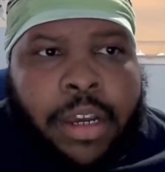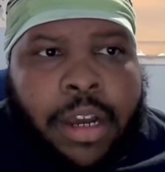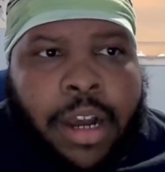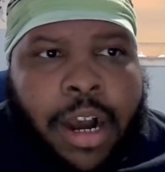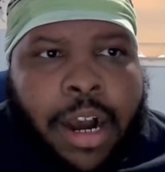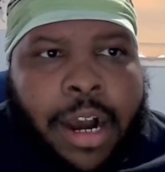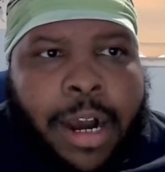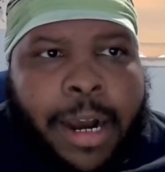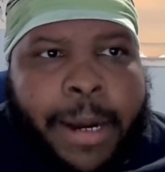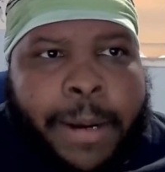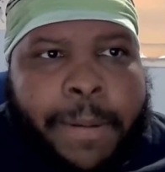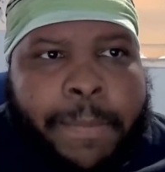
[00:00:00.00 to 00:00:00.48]

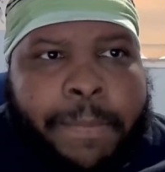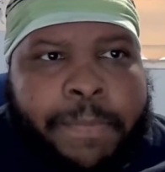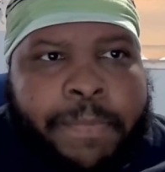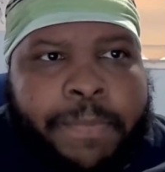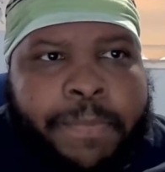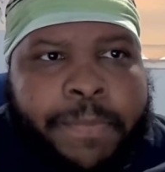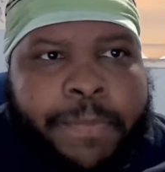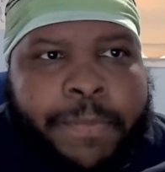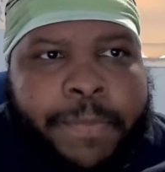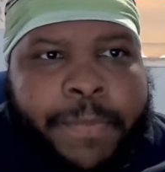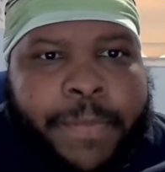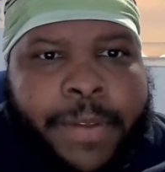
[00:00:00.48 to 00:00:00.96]

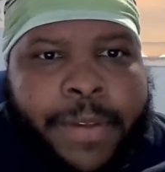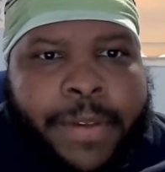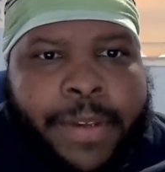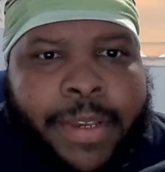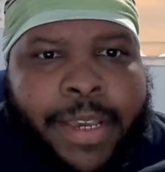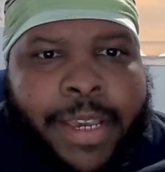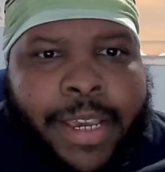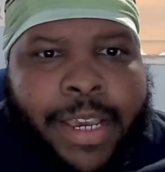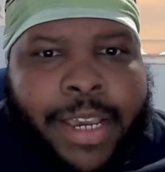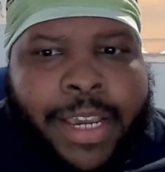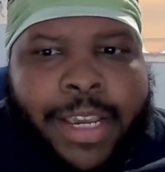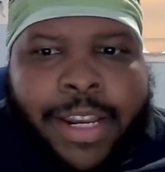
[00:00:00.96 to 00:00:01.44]

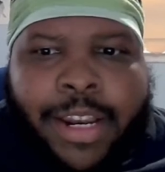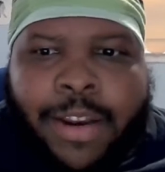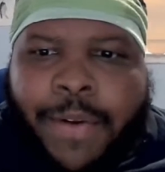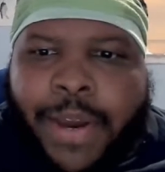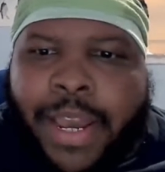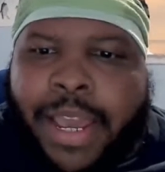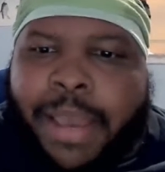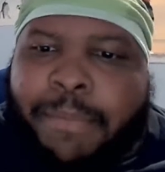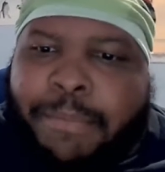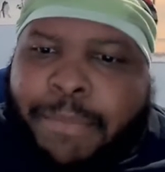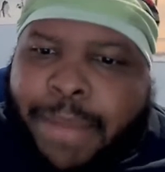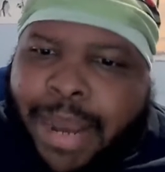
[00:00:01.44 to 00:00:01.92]
You know
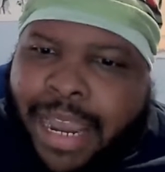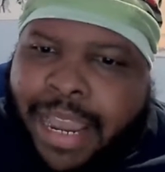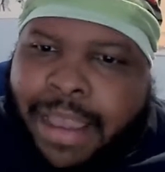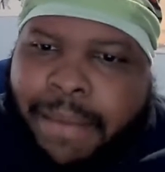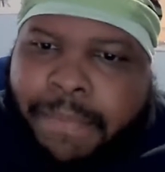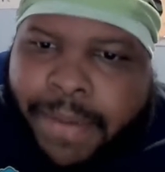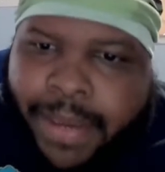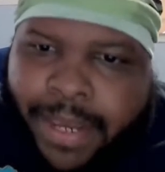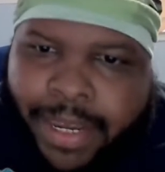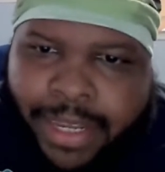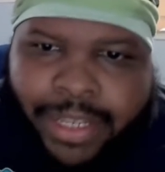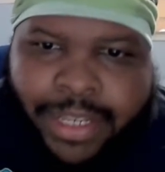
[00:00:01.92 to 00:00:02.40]
what? In my
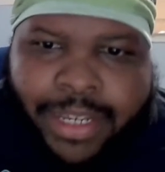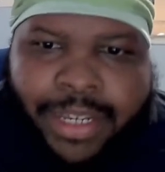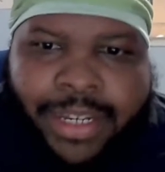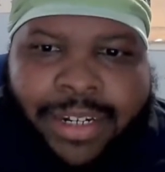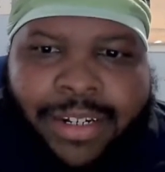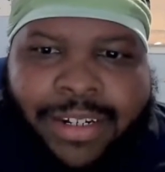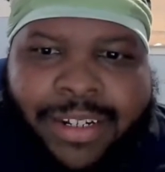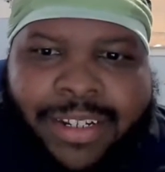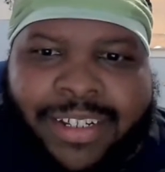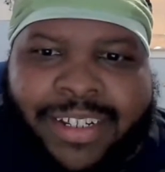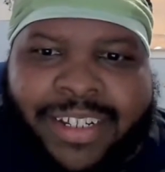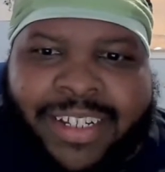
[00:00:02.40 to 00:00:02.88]

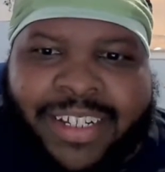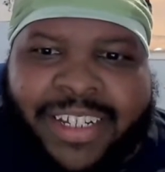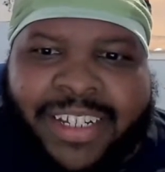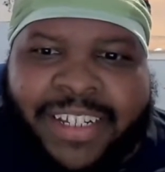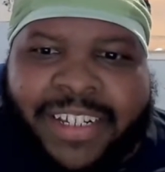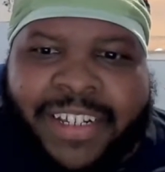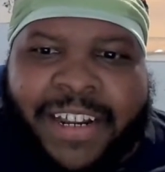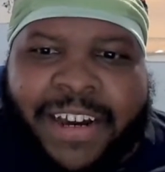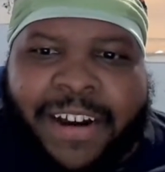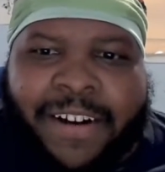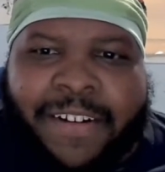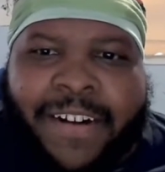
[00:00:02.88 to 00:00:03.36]
opinion,
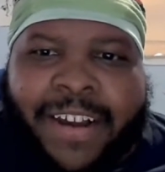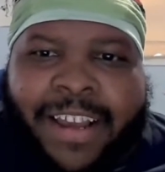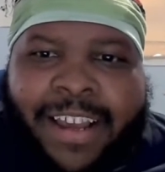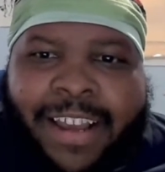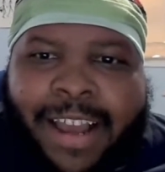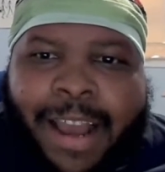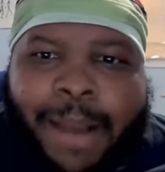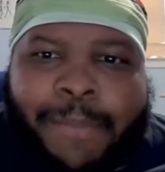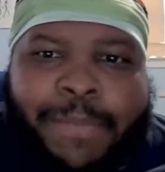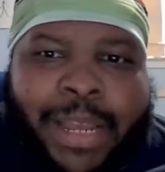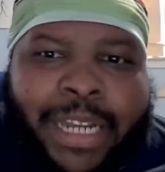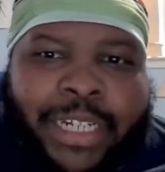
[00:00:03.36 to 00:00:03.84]
I'm
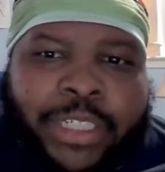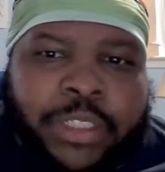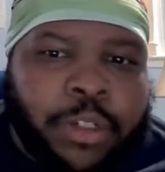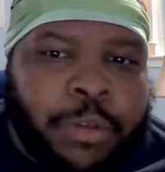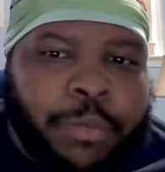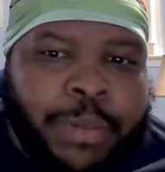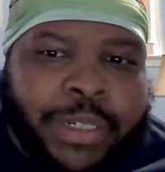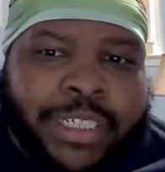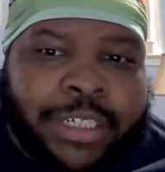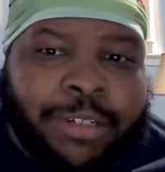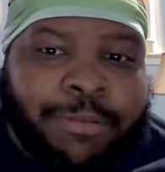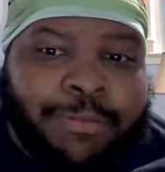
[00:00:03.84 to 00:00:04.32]
not sure
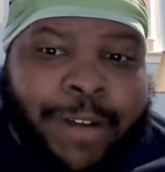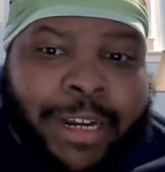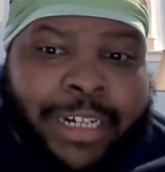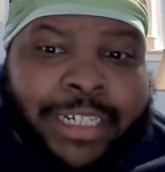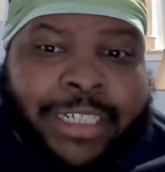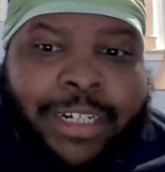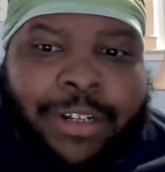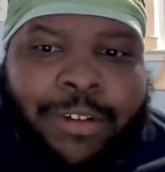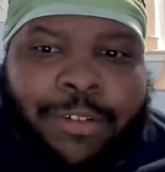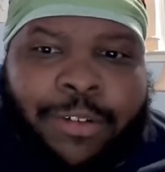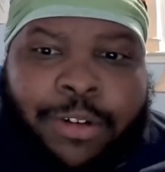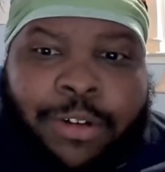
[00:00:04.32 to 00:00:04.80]
what
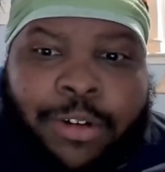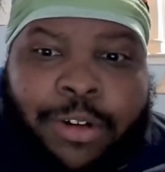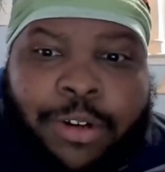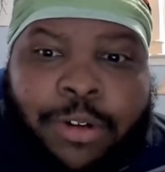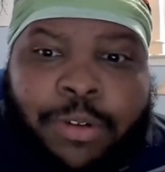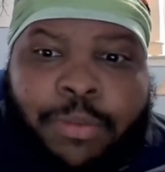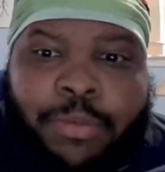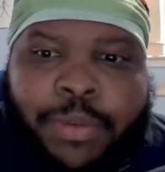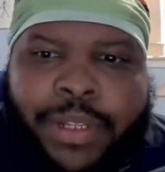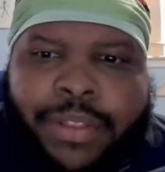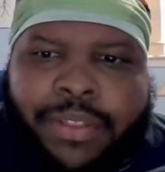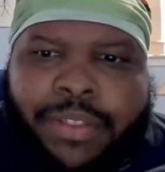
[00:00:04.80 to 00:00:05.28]
direction they're going to
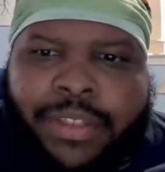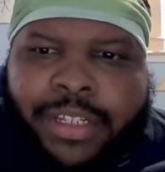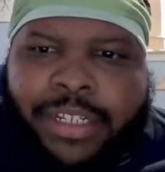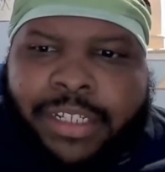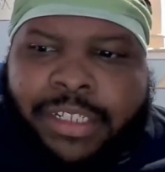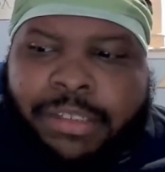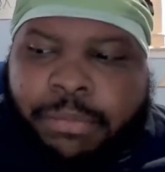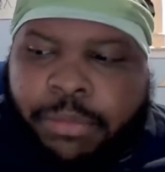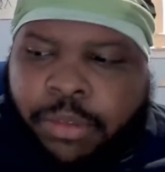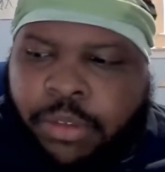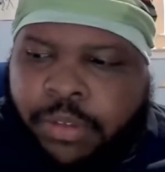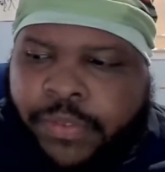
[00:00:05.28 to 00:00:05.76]
go with
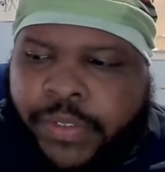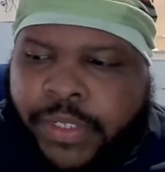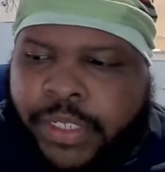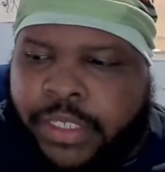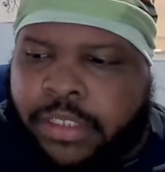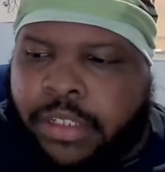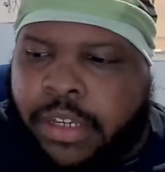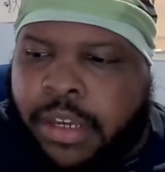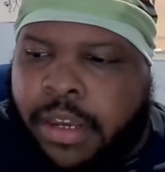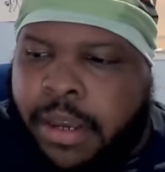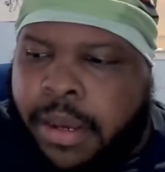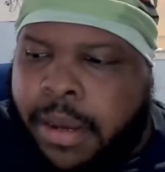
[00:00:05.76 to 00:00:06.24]
these
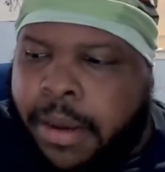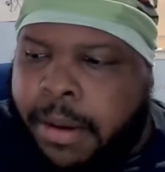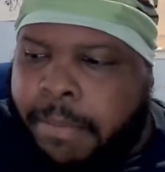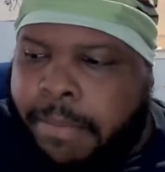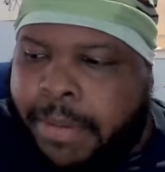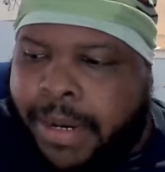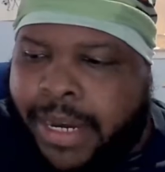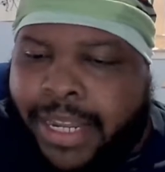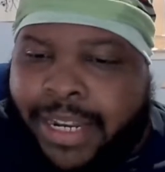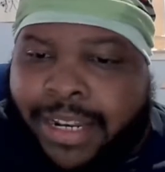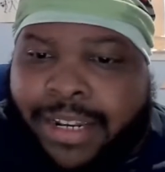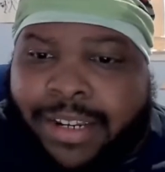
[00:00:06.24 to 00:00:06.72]
movies,
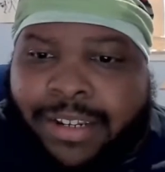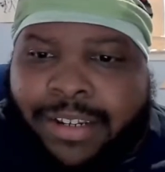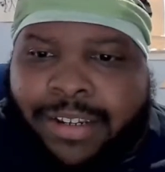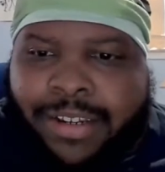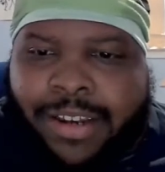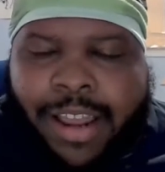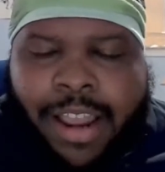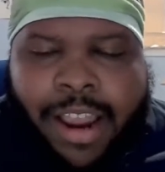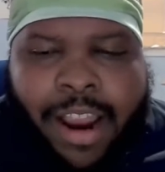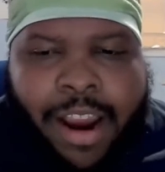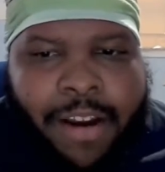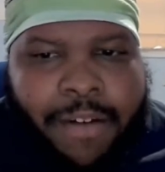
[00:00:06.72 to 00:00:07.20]
but
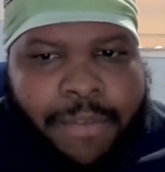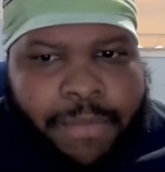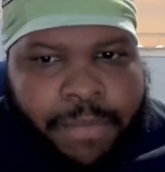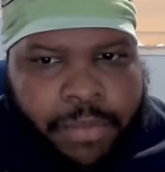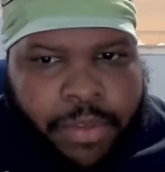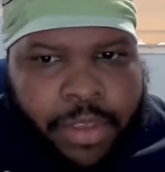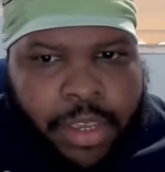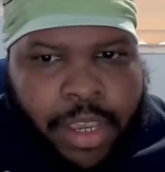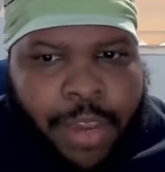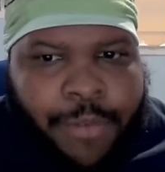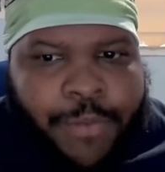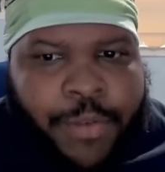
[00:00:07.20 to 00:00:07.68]

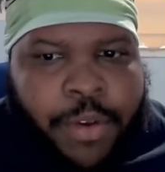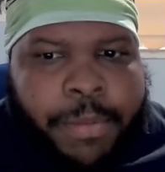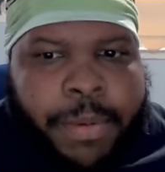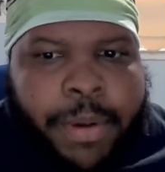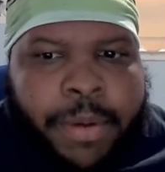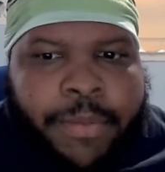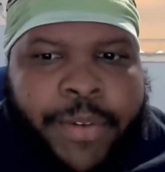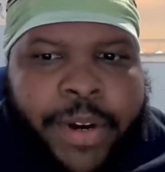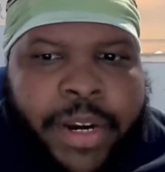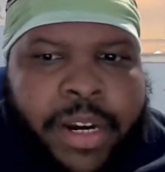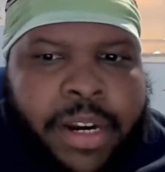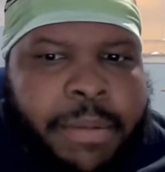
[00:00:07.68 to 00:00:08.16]
if you've
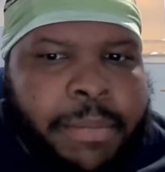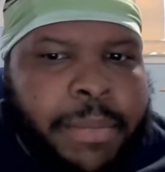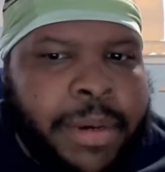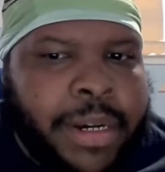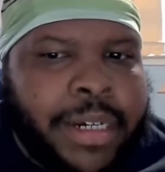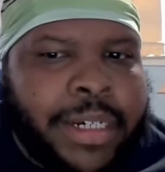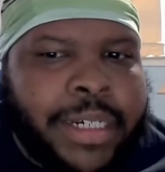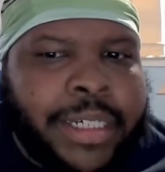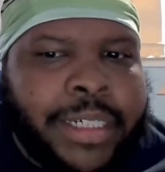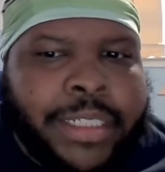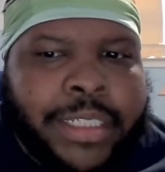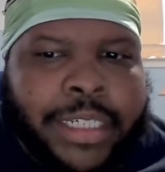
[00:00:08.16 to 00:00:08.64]
been reading the
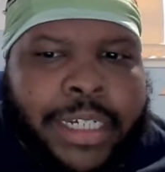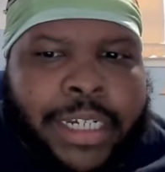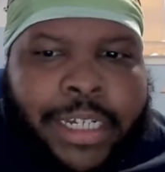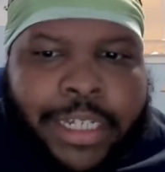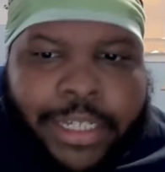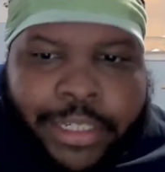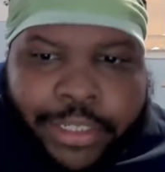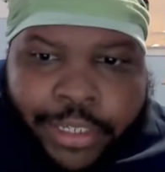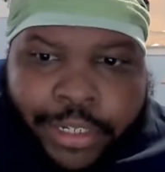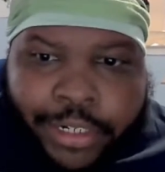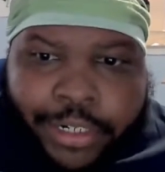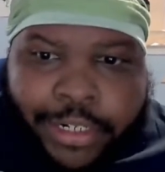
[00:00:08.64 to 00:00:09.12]
mangas,
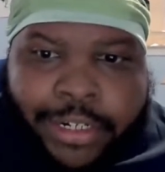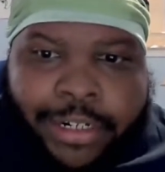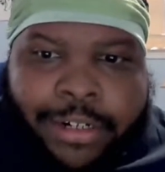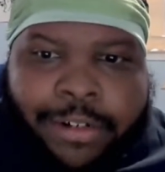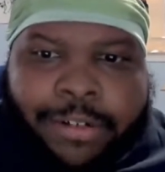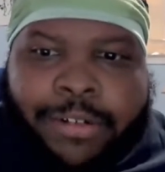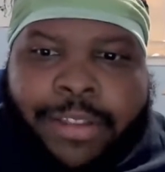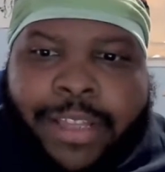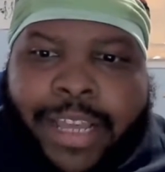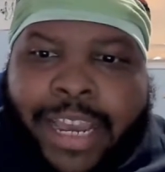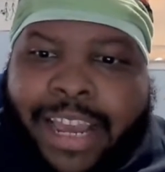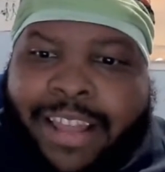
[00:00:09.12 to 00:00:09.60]
you
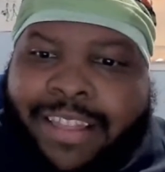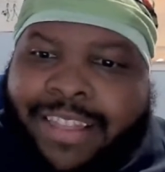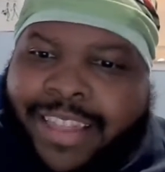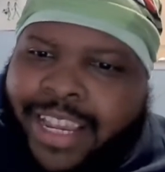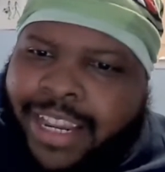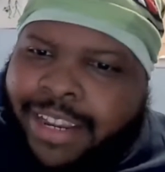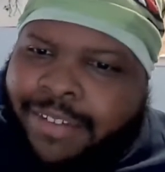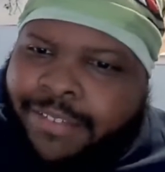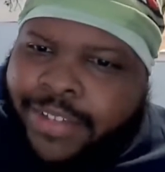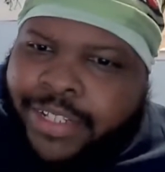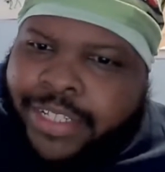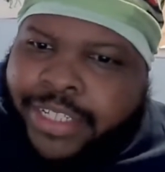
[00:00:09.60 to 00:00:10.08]
know that
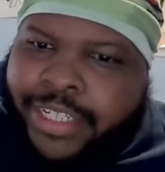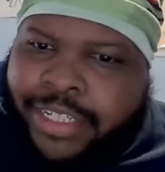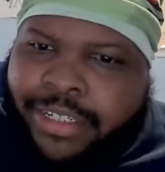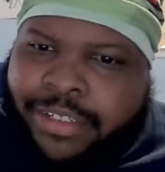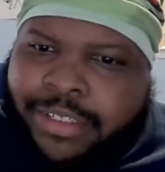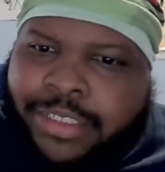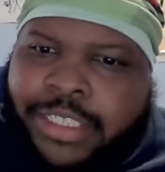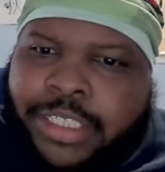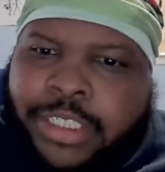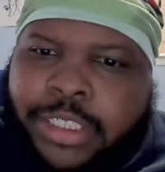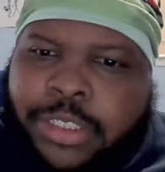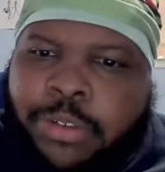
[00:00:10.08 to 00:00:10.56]
they've
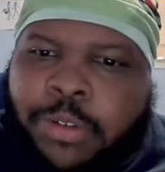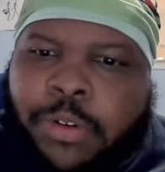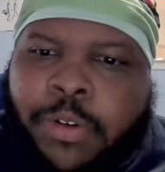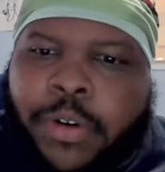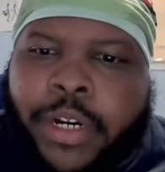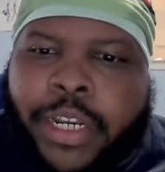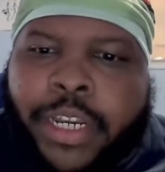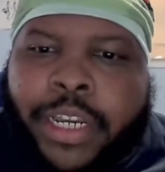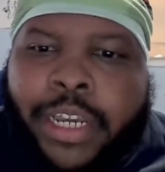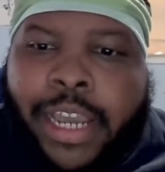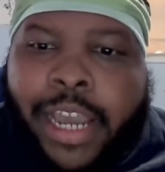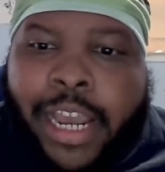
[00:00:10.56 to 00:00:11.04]
continued the
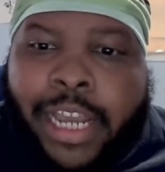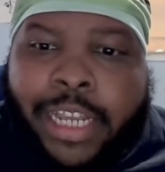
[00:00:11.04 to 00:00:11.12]
story.